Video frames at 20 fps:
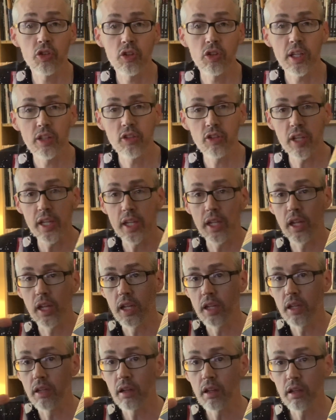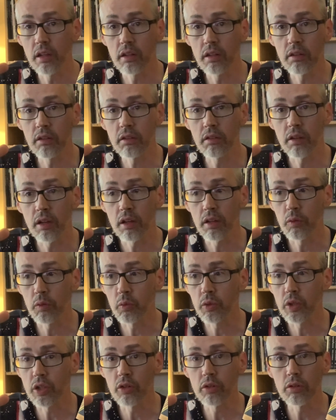and that's a
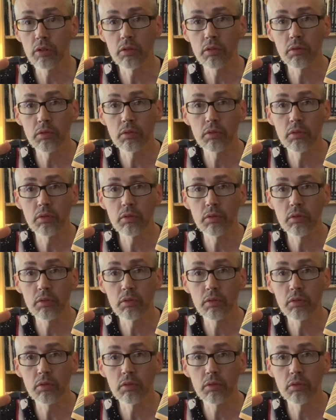real